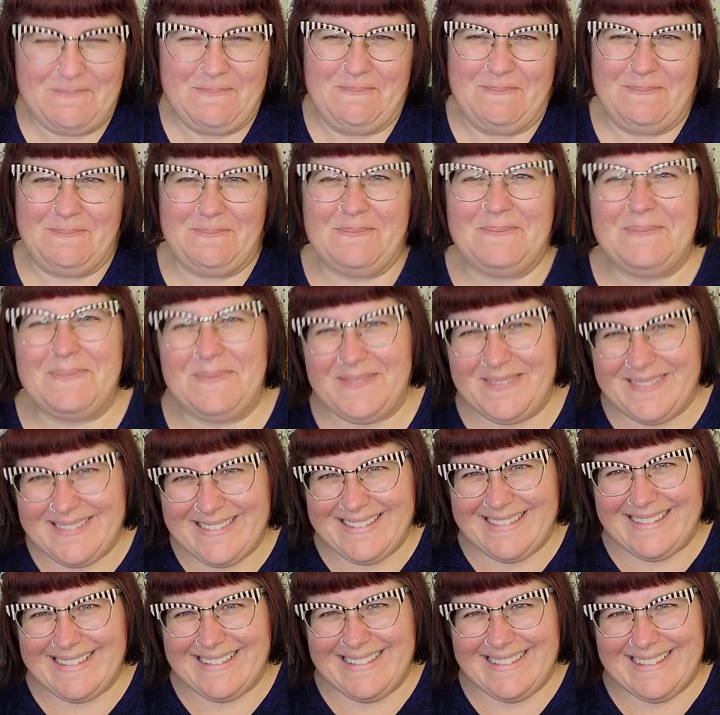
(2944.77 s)

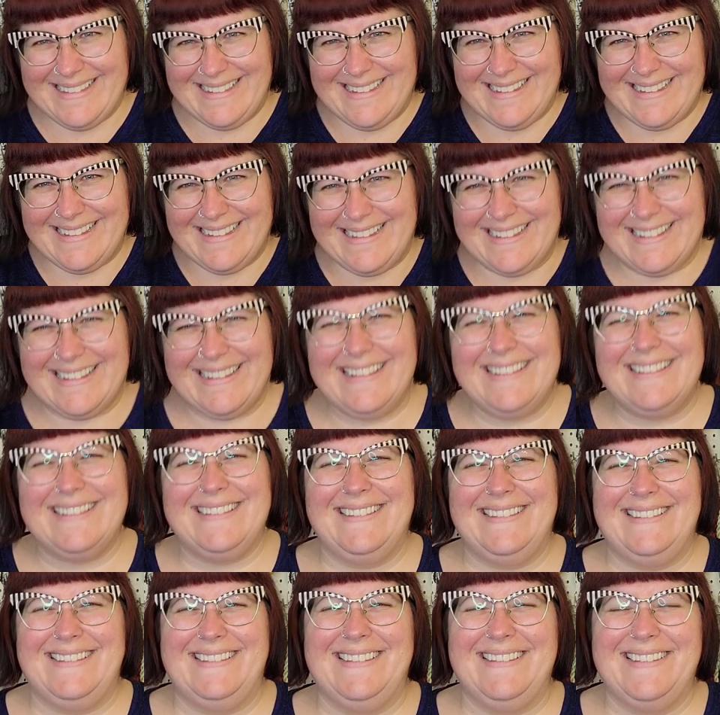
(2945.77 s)

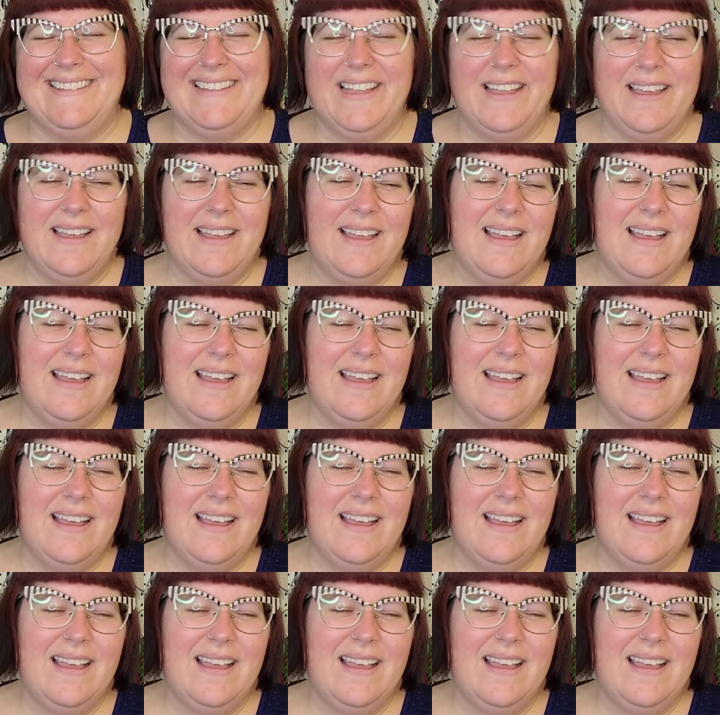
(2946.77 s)
No one is speaking in this clip.